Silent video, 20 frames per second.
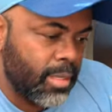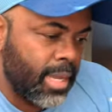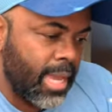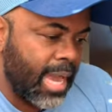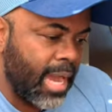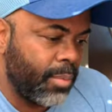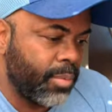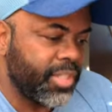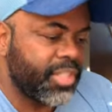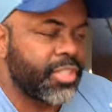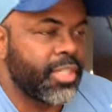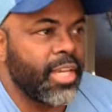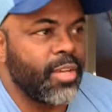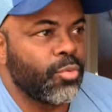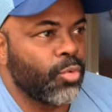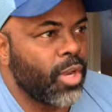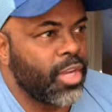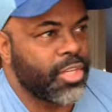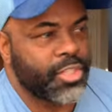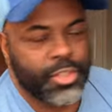I would say
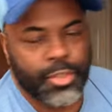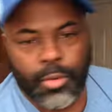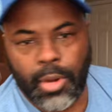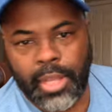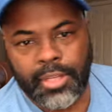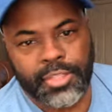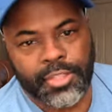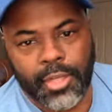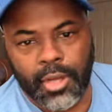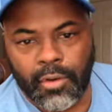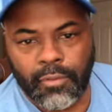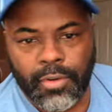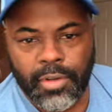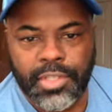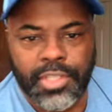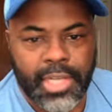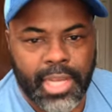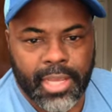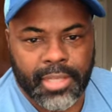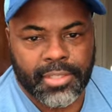restaurant
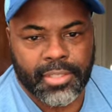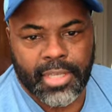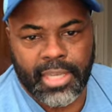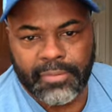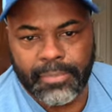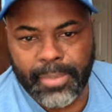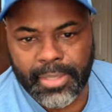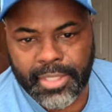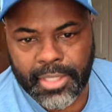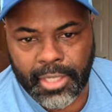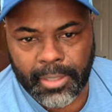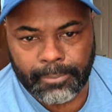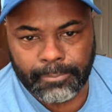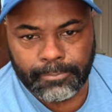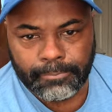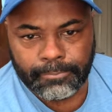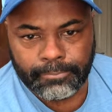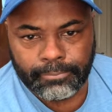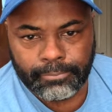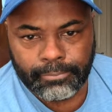servers, yes. Give them a
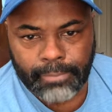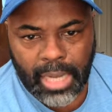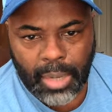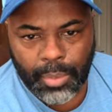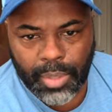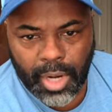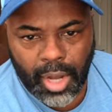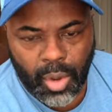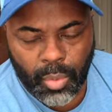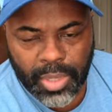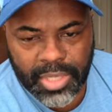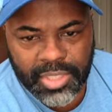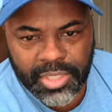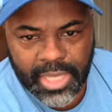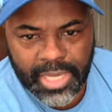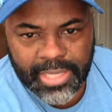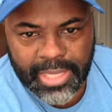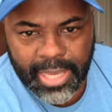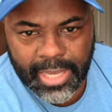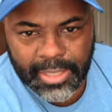tip. I would always
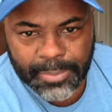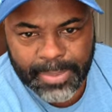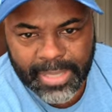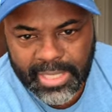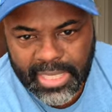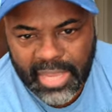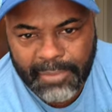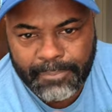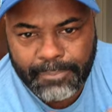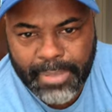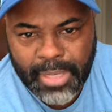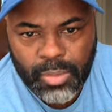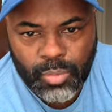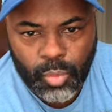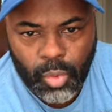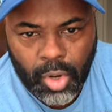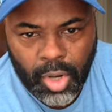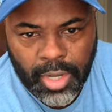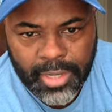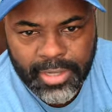say yes because I've been
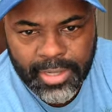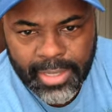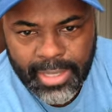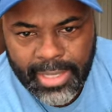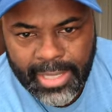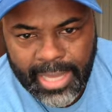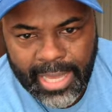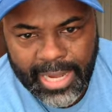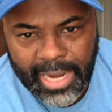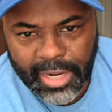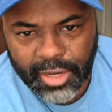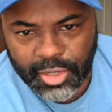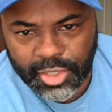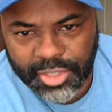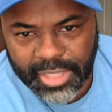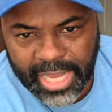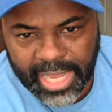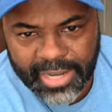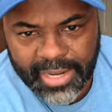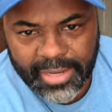one and I
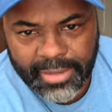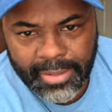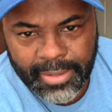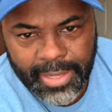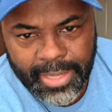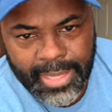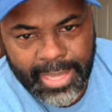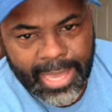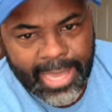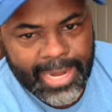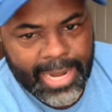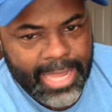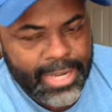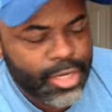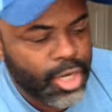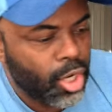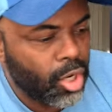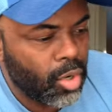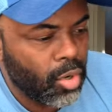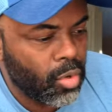understand it and I
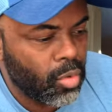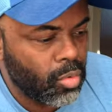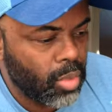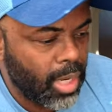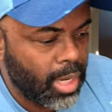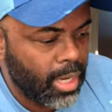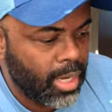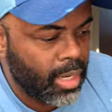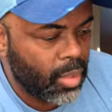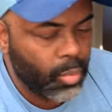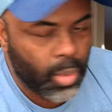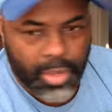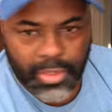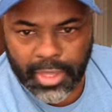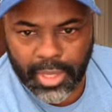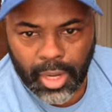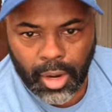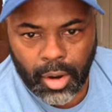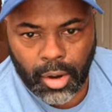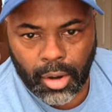know uh, where
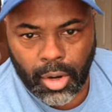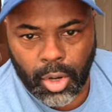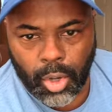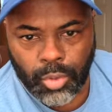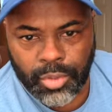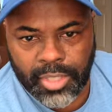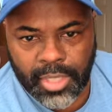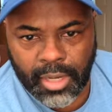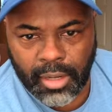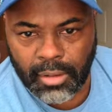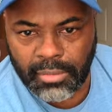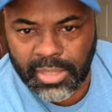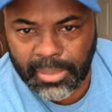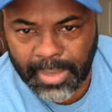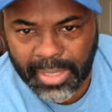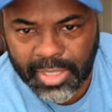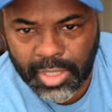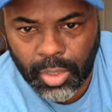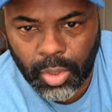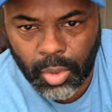they are. Hotel,
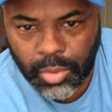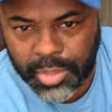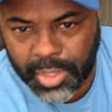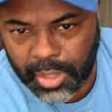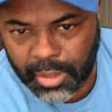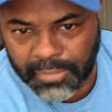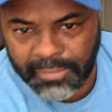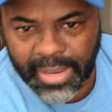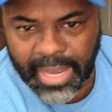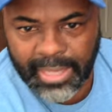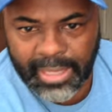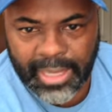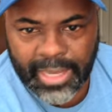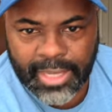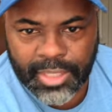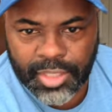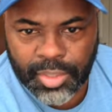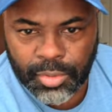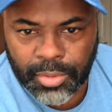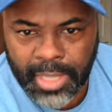somebody said hotel
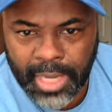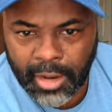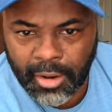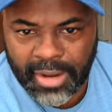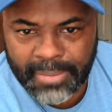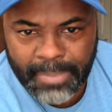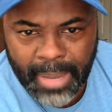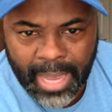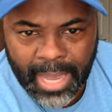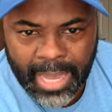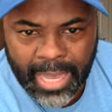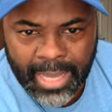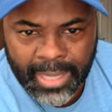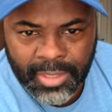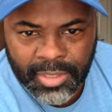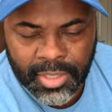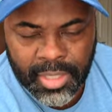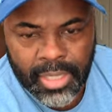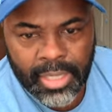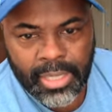valets who carry
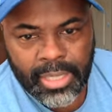bags.